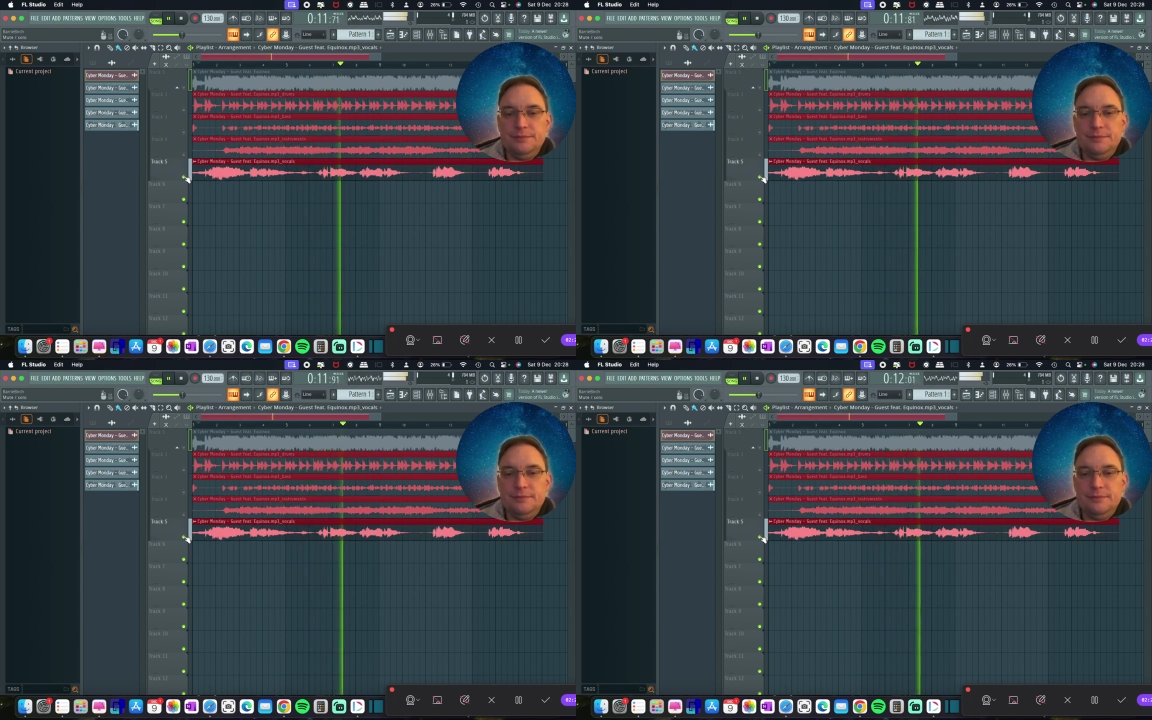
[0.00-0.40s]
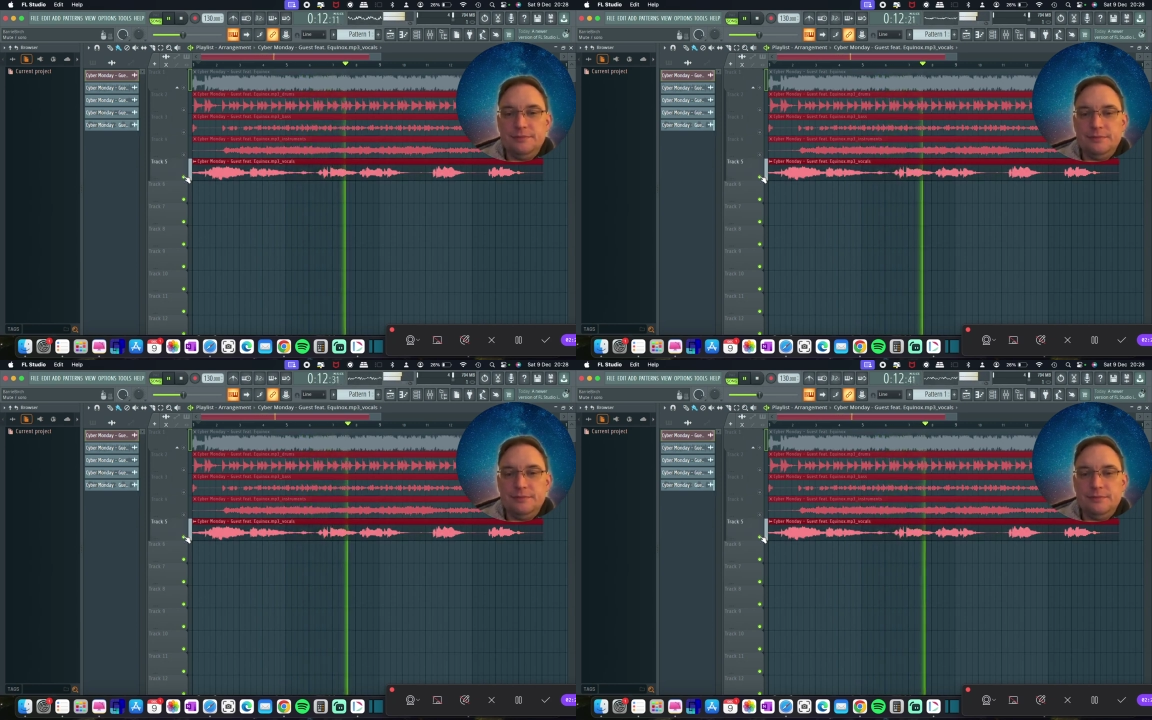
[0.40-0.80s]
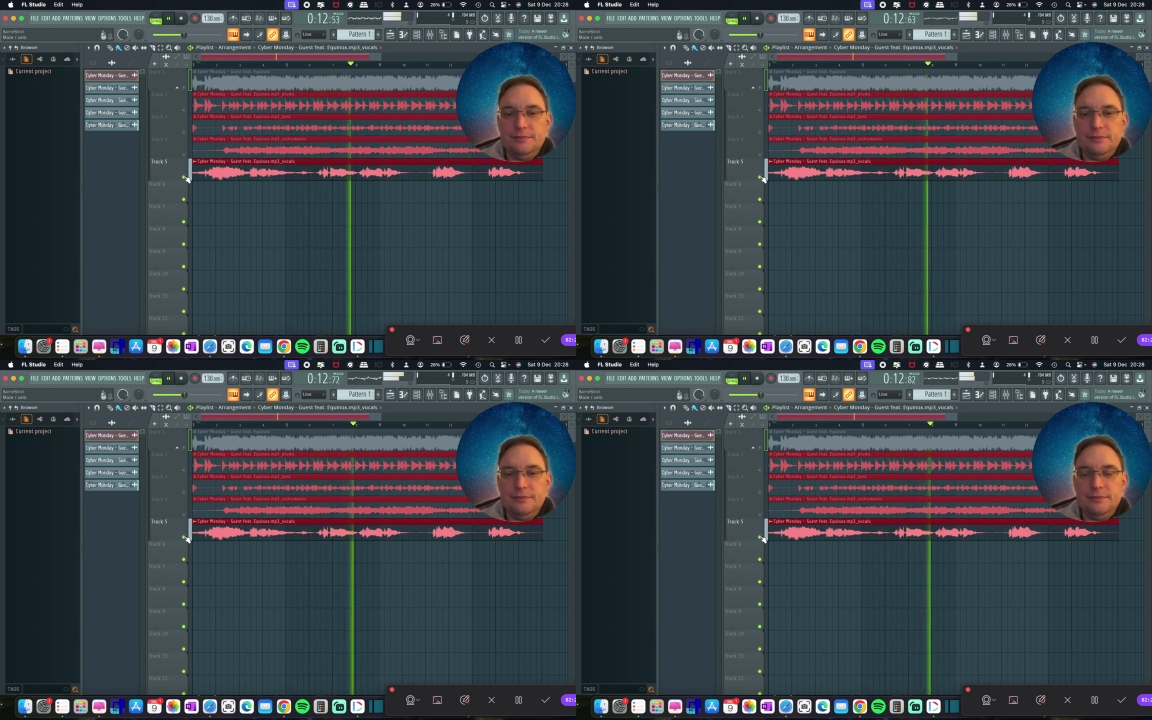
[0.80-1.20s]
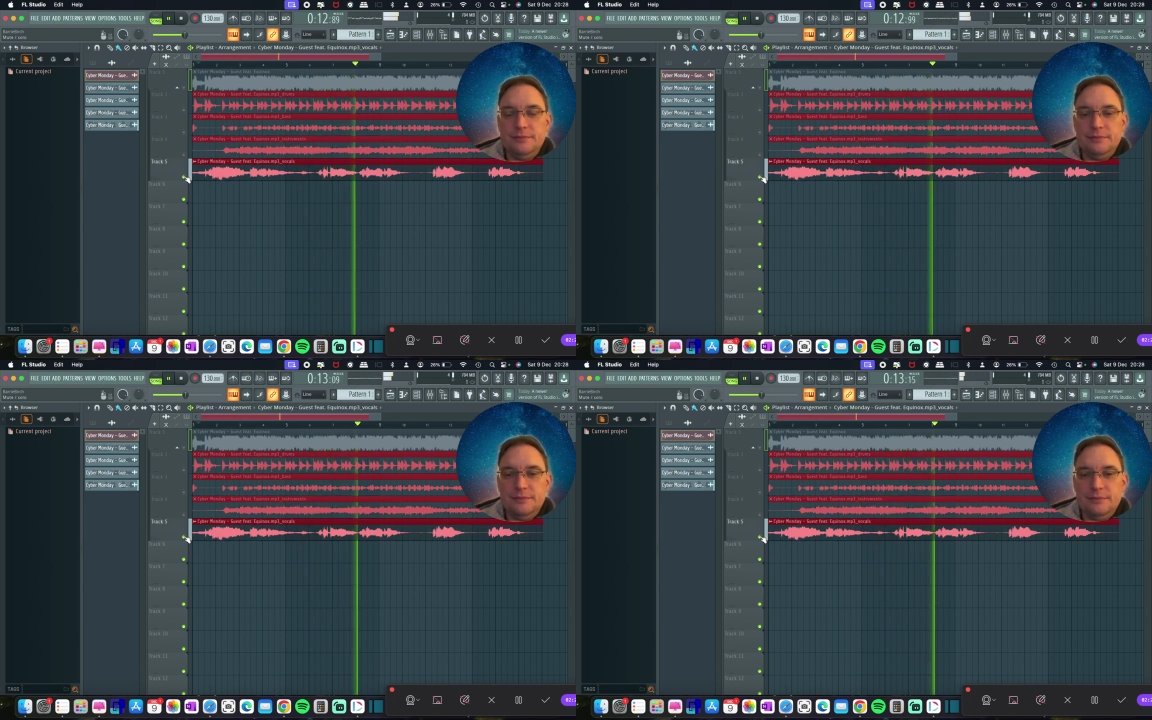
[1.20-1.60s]

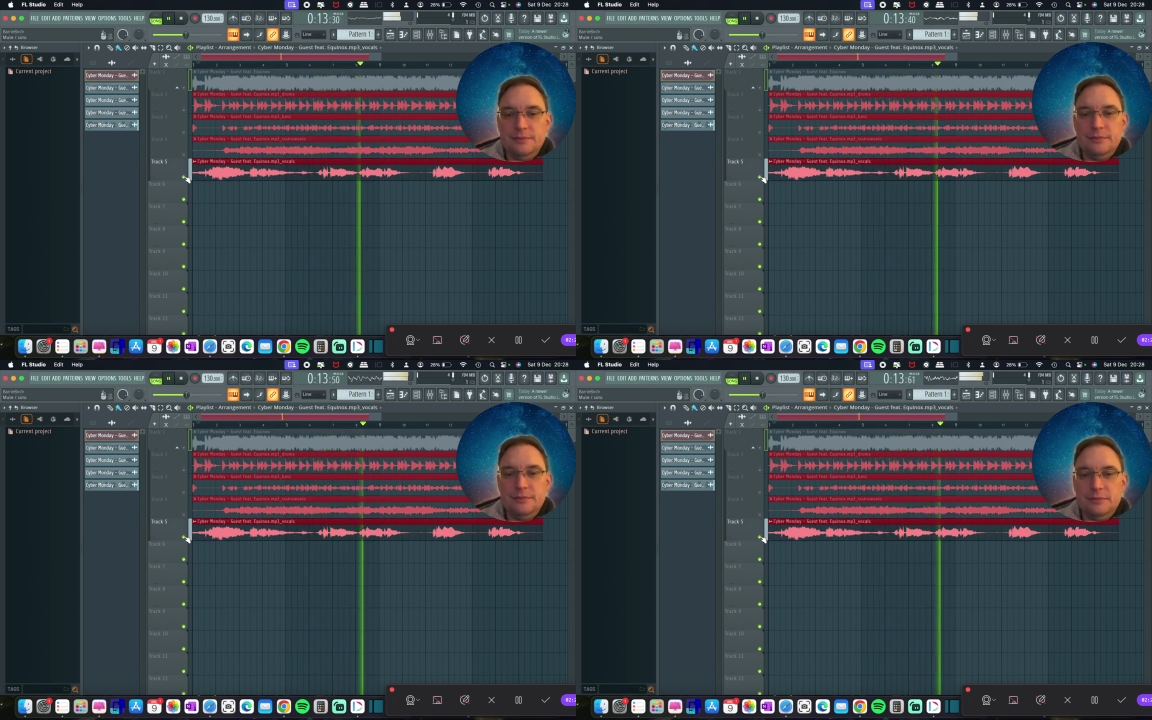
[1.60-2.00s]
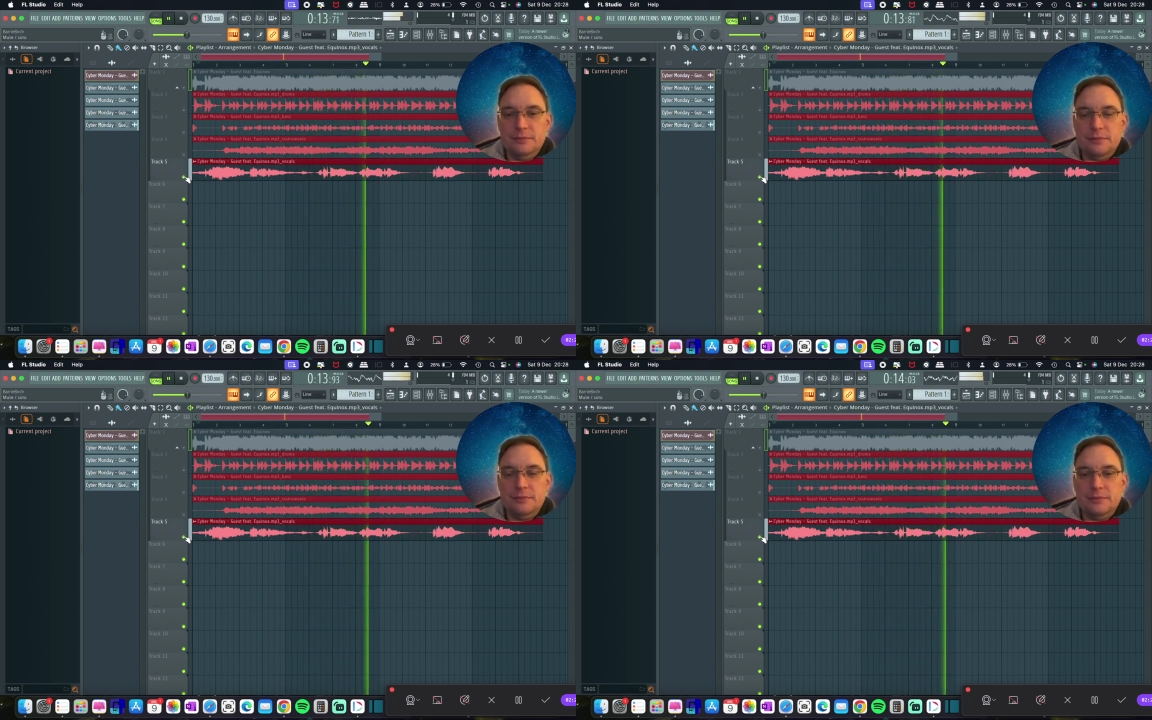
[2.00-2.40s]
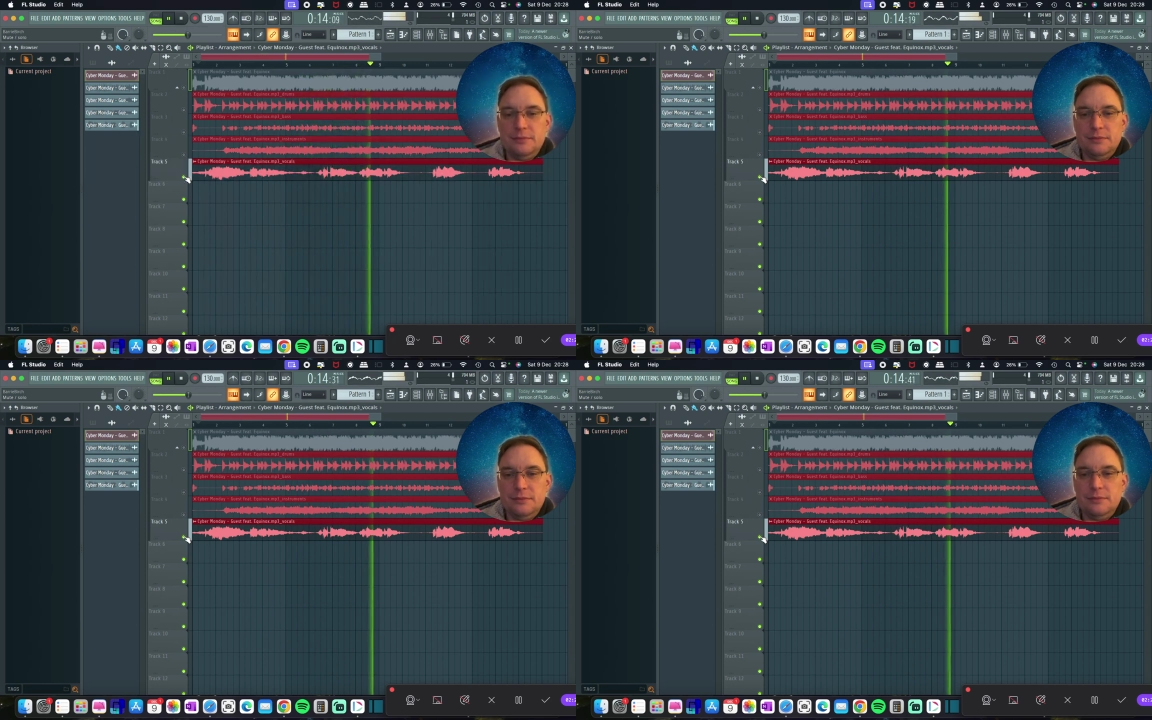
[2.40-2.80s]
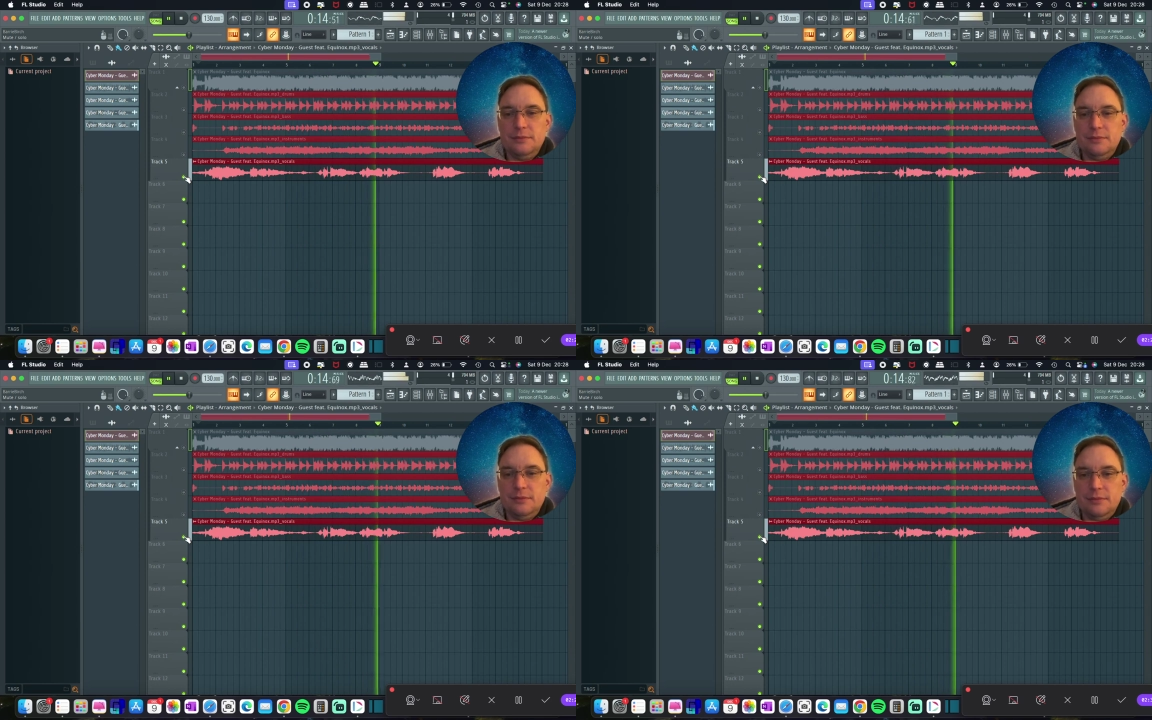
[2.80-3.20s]

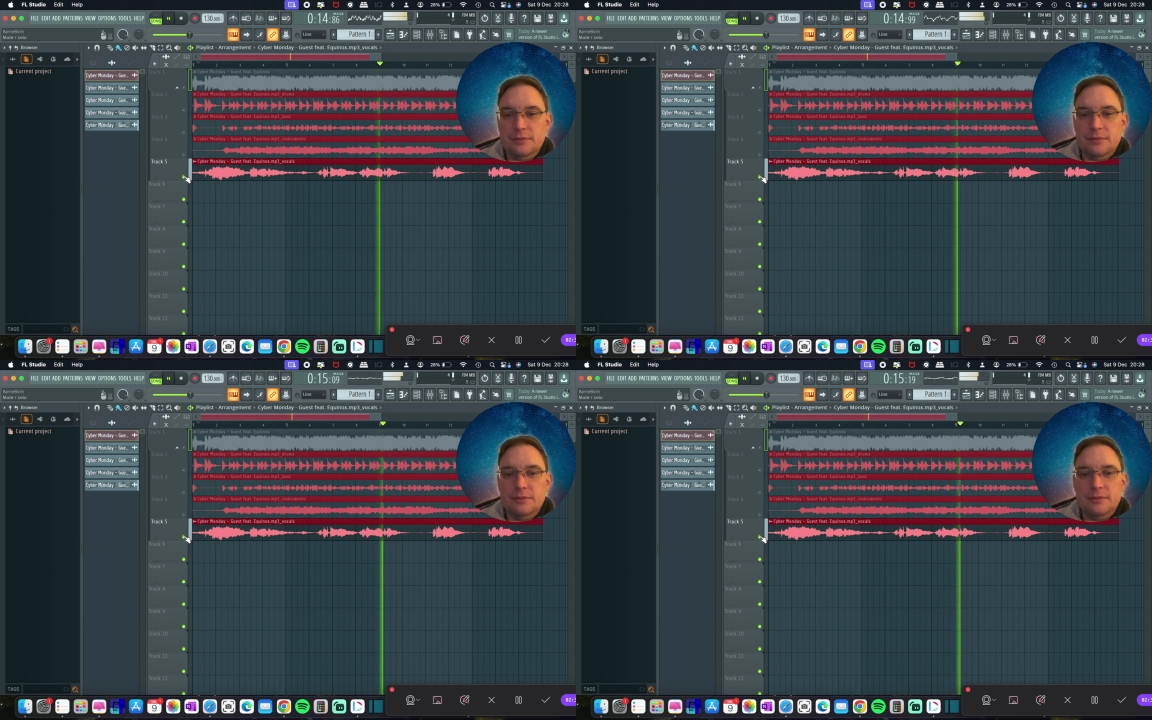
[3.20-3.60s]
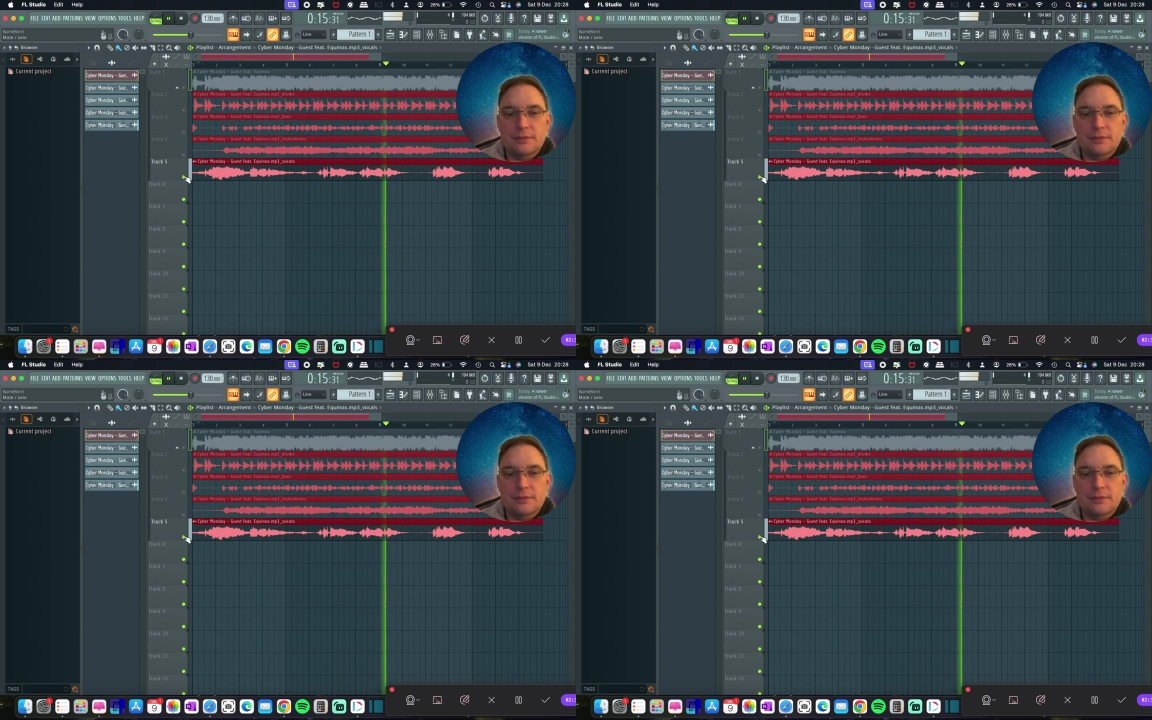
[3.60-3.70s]
[no speech]